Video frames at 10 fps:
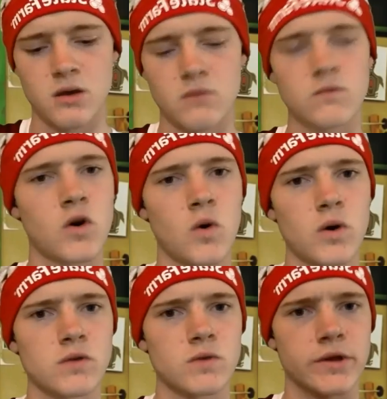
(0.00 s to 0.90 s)

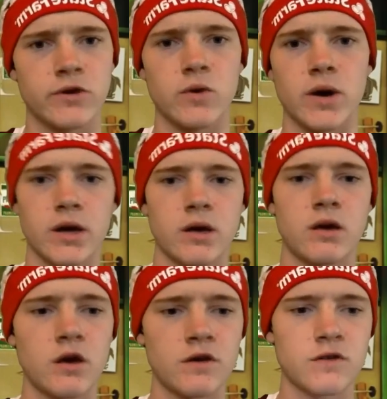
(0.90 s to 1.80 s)
recording really quick.
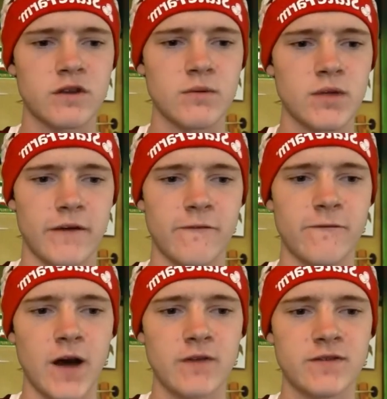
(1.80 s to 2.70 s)
So just give me like
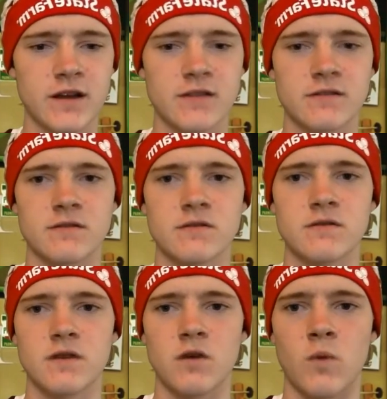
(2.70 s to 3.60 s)
five
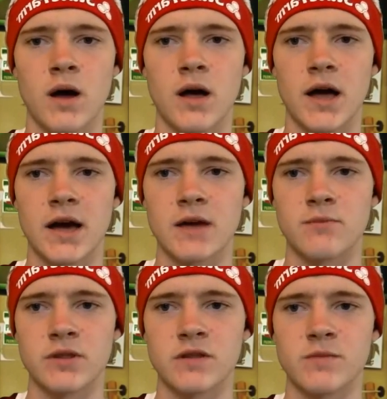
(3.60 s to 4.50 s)
seconds while I kind of
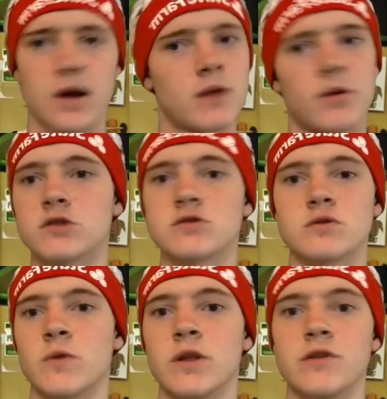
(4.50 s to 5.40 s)
bring this back up. All sort
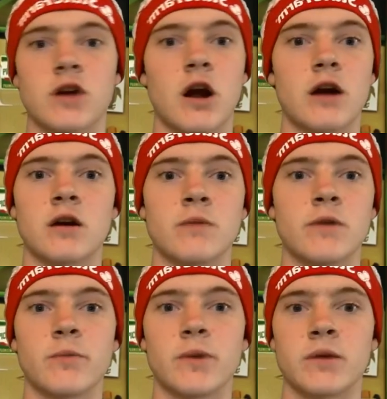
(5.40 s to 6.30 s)
of windows are coming
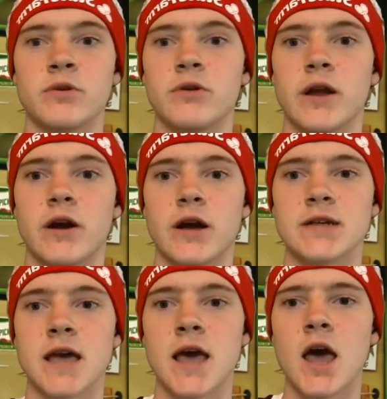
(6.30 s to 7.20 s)
up on my computer right now, guys.
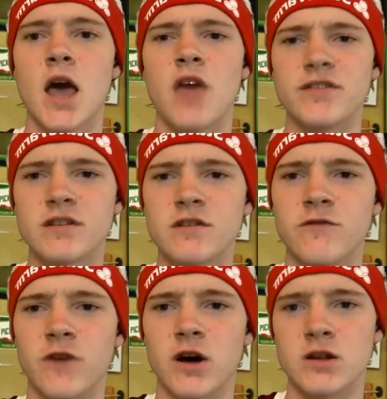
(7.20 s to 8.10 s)
This is
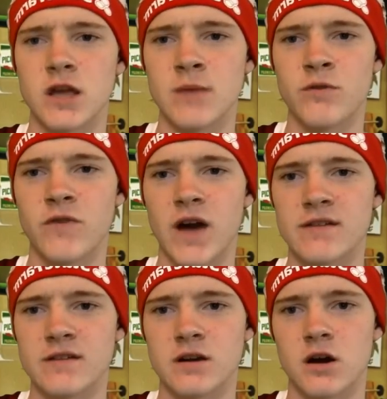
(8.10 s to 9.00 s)
fun.
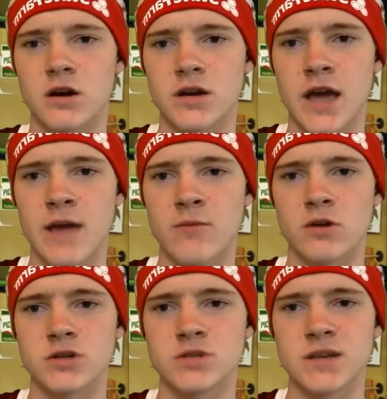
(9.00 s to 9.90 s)
Improvising on
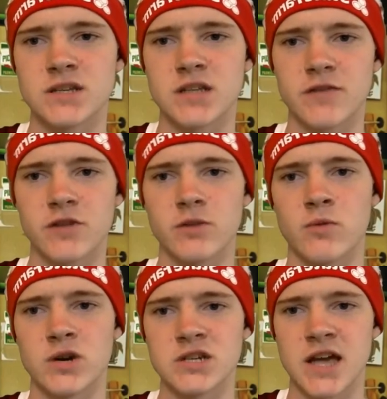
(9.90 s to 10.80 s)
camera just makes life a little bit
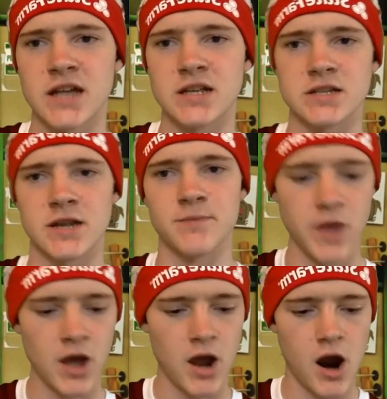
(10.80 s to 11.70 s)
more exciting, doesn't it?
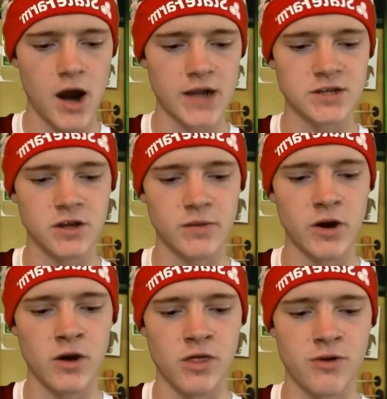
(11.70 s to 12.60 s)
All right, so let me go
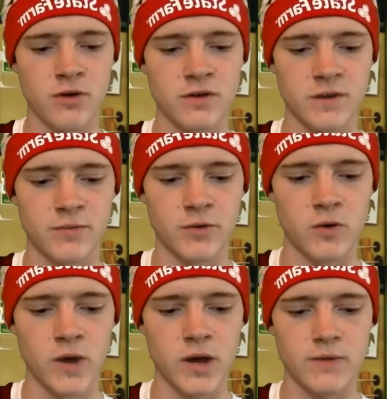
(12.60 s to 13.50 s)
ahead and throw this up real
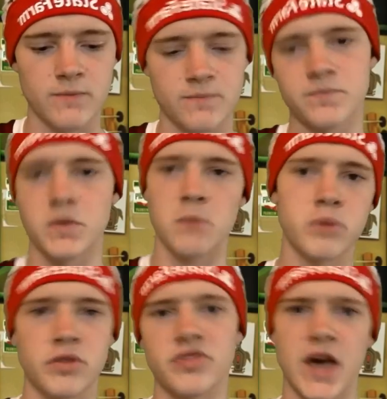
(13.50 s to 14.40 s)
quick.
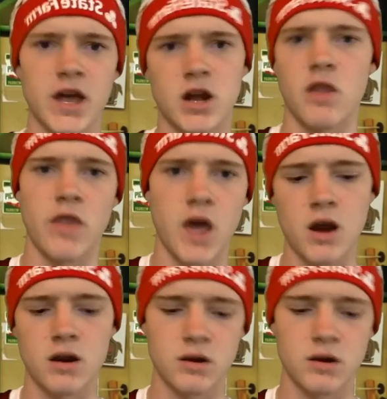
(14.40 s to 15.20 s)
Put that on there.